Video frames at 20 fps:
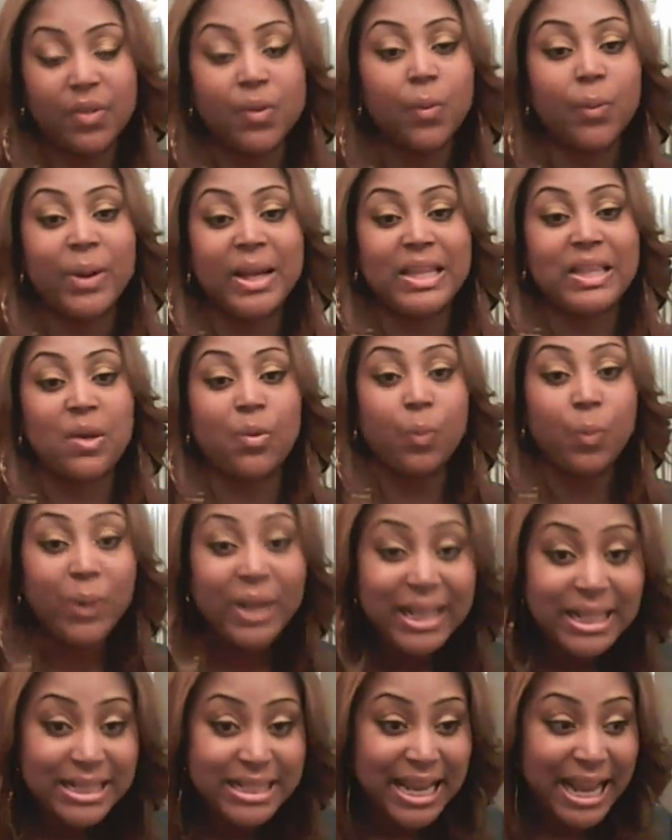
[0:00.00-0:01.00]
And the way that
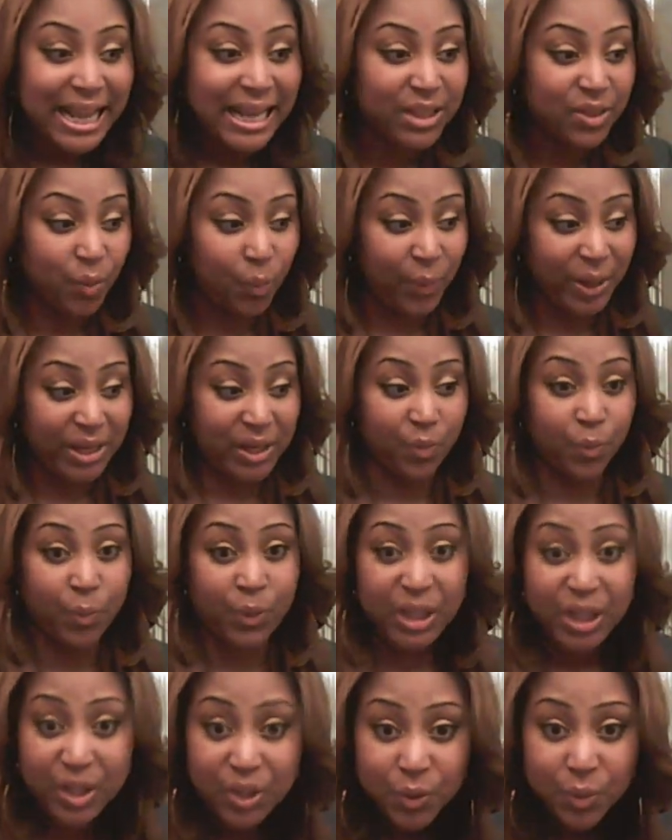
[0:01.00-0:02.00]
we date, the way
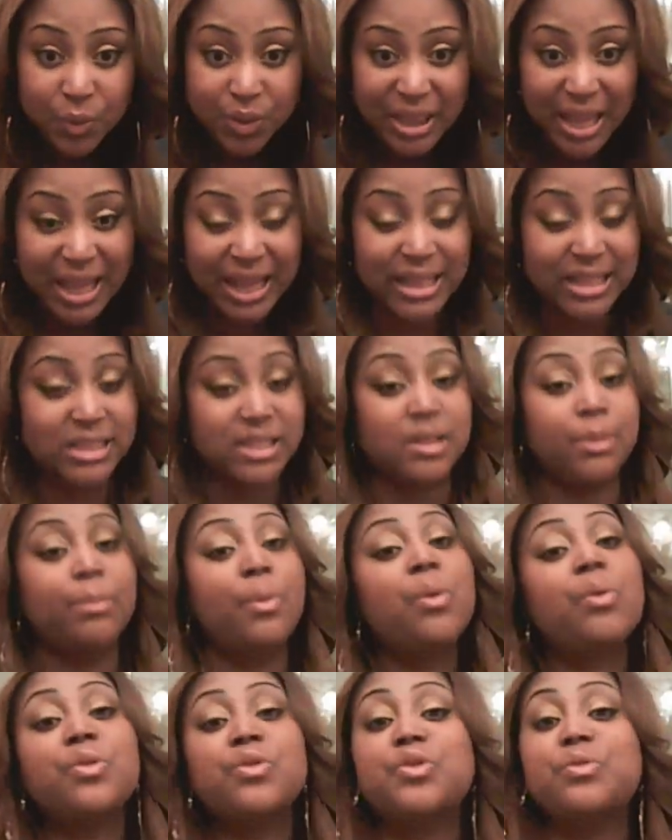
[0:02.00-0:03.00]
that we do things,
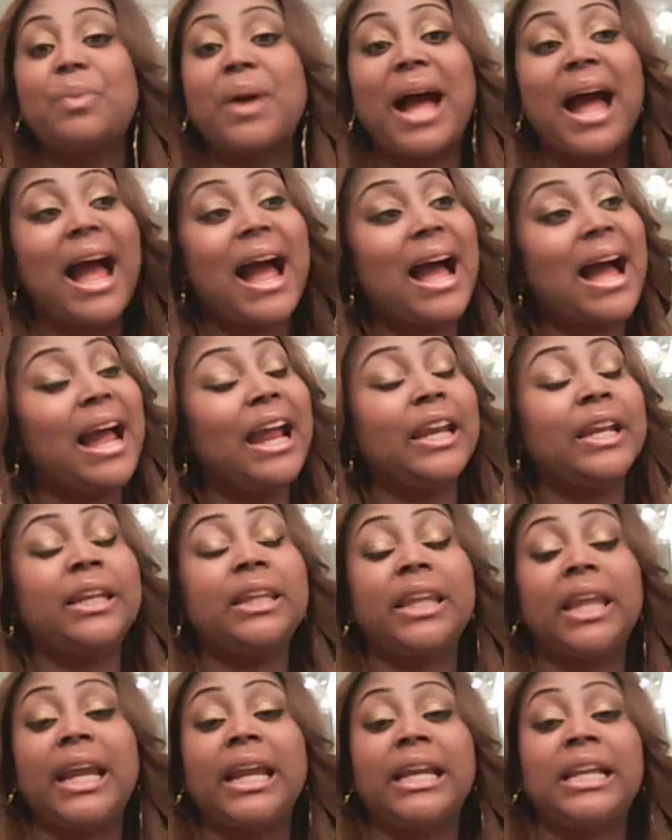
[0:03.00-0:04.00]
the motives
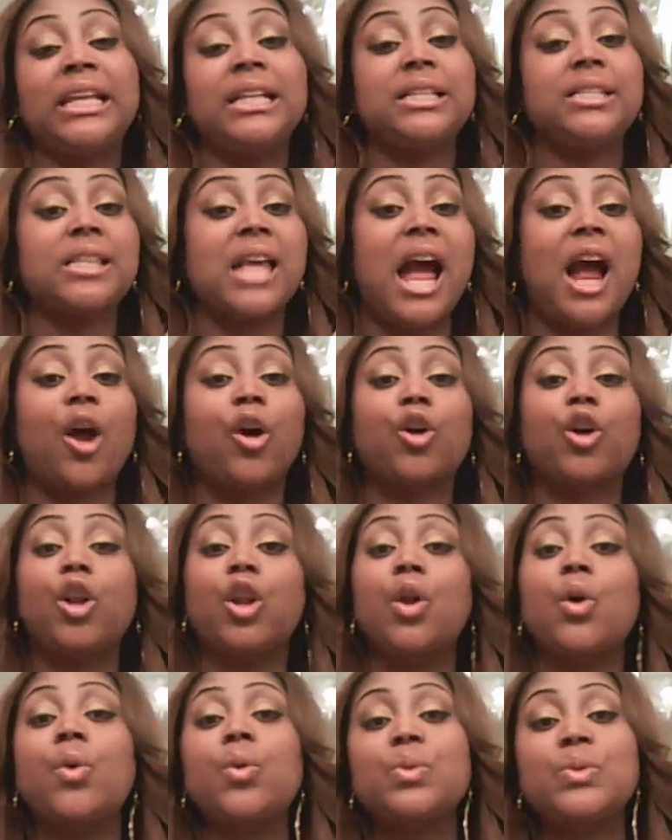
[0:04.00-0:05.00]
behind, ladies, our
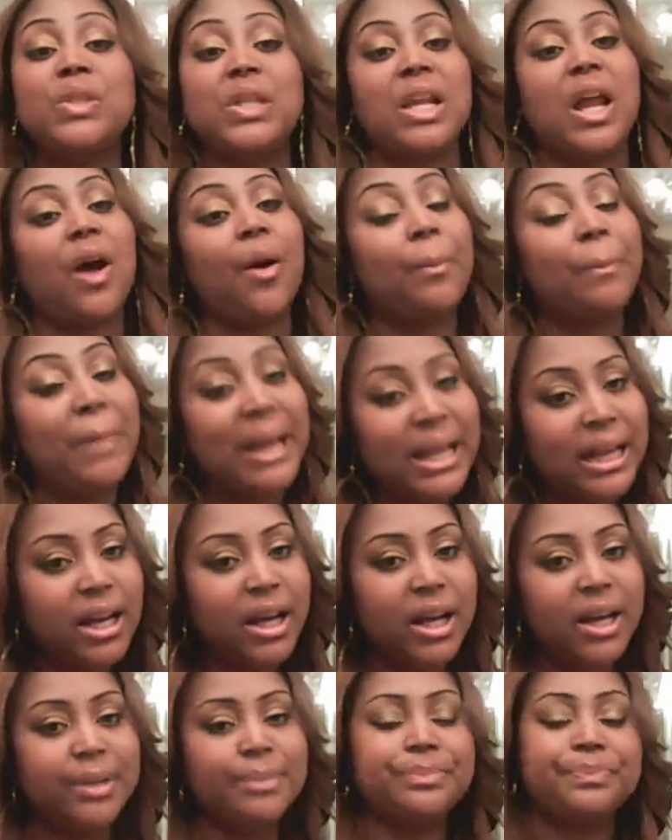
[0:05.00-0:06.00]
clothes and our
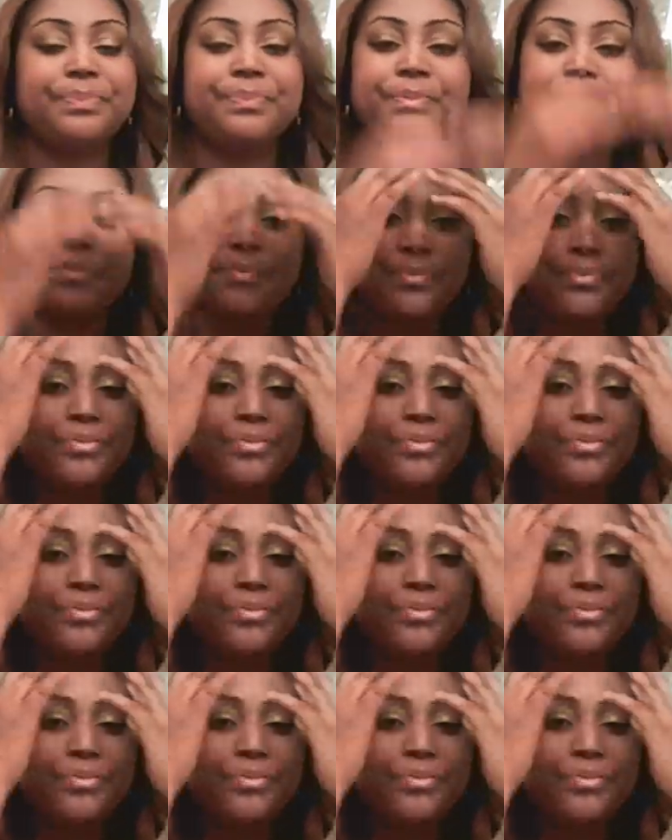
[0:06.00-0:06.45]
makeup,